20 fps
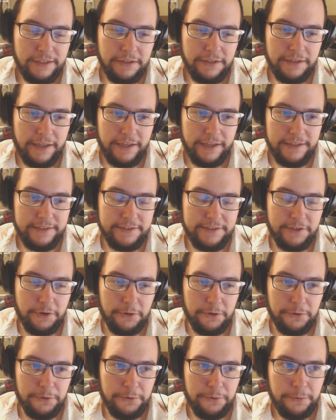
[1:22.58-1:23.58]
Okay,
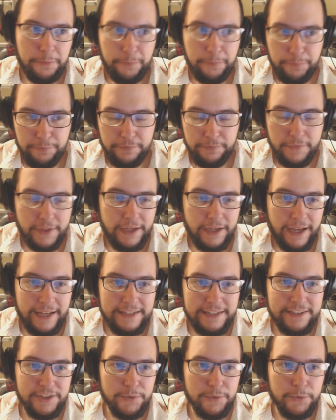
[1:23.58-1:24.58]
so
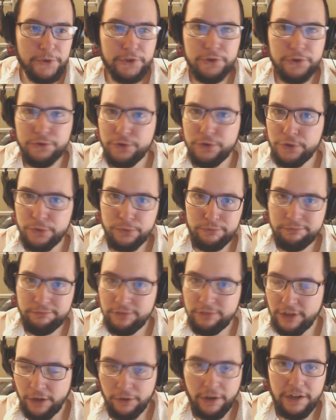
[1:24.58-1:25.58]
as someone who
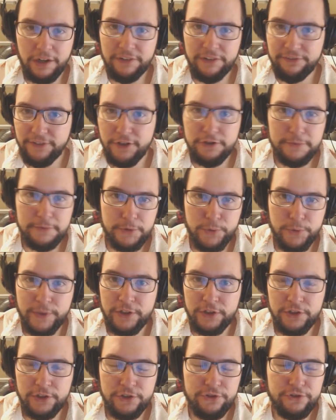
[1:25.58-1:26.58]
you know, kind of floats
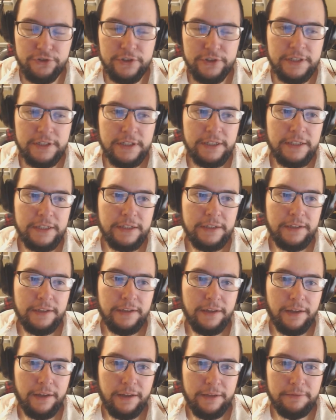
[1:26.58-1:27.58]
between 100,
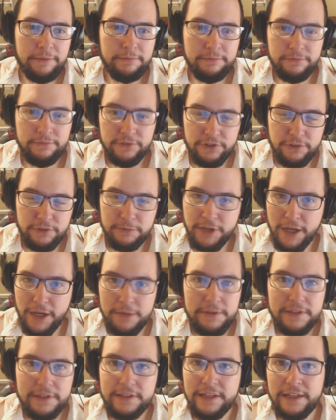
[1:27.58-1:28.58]

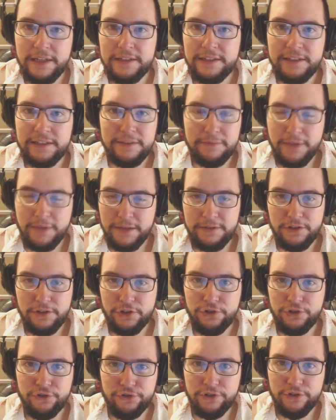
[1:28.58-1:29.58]
sometimes it's 60, sometimes
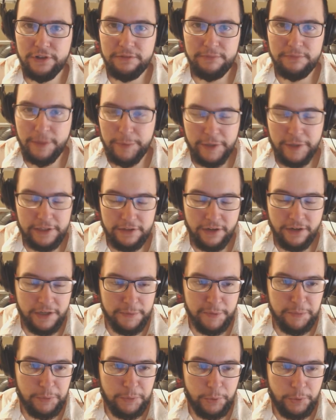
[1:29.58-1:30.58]
it's 100, maybe a tiny
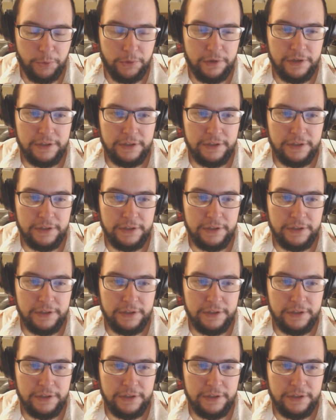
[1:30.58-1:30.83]
bit more.